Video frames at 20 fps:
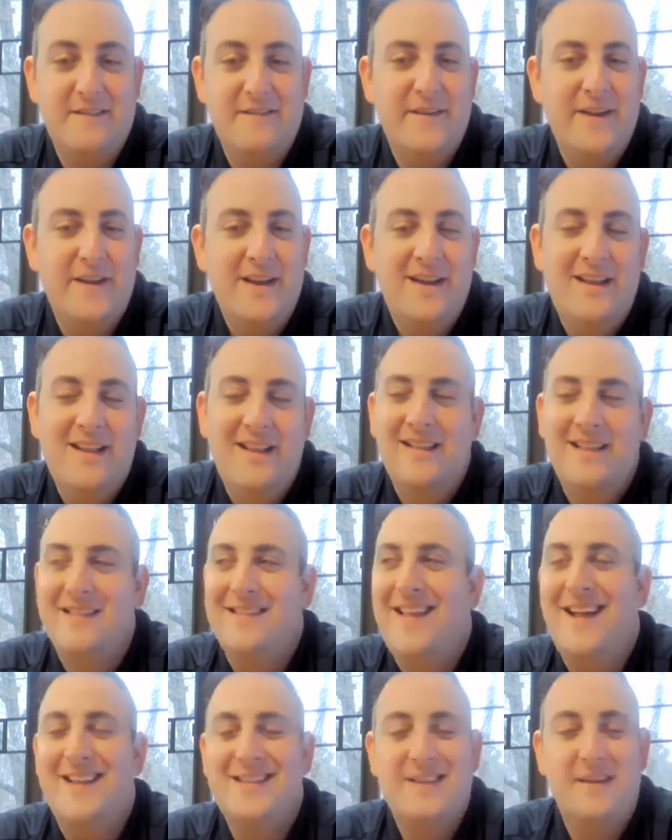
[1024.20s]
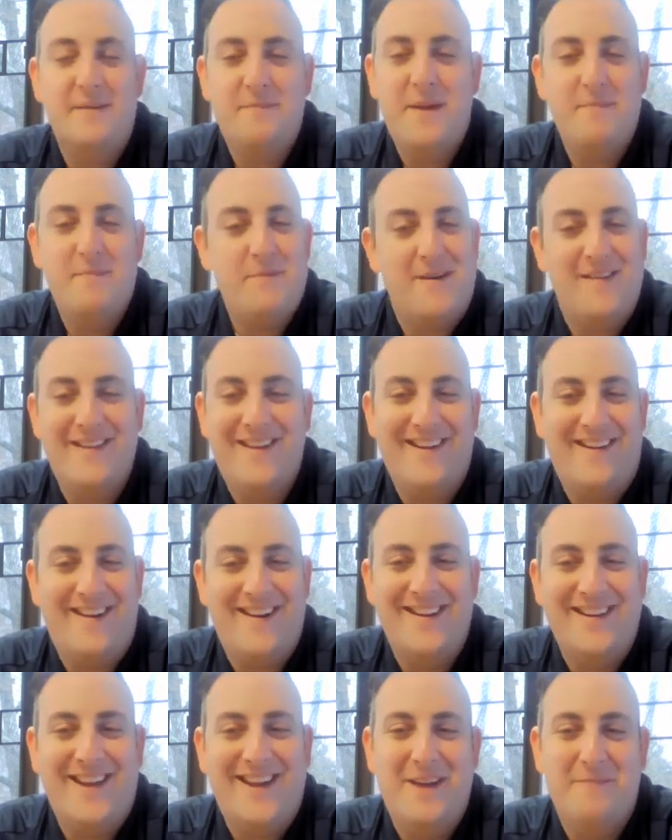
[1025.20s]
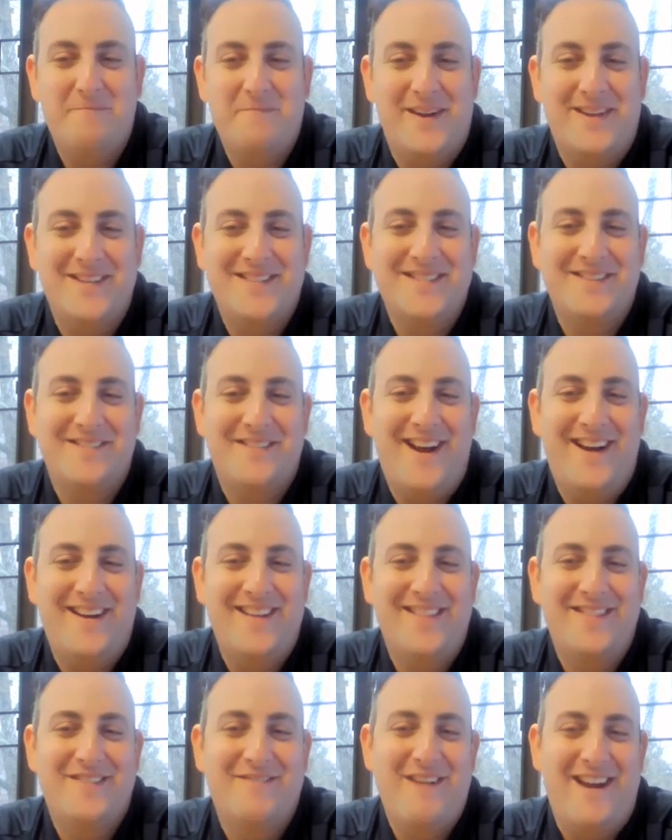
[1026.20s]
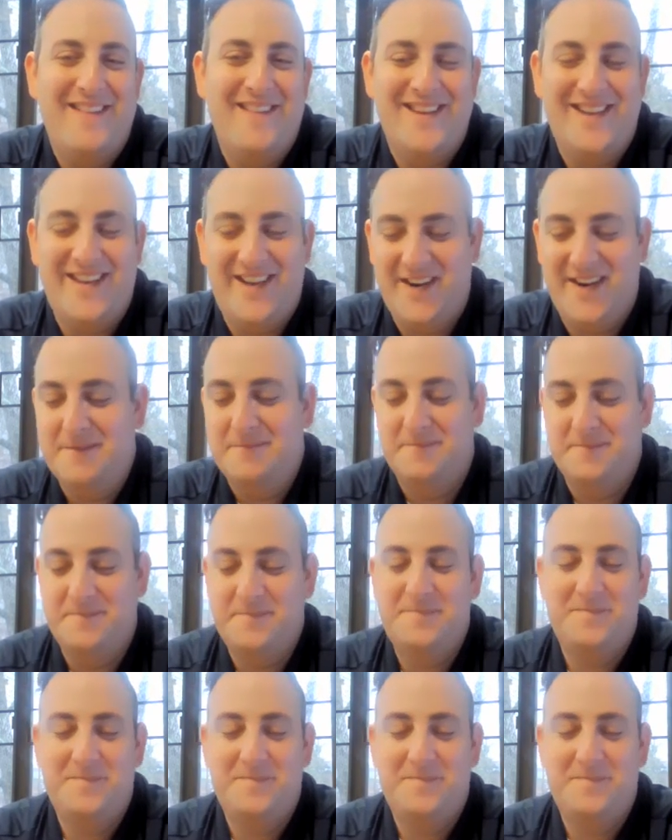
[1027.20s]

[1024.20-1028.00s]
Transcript: of people here on campus throughout the year.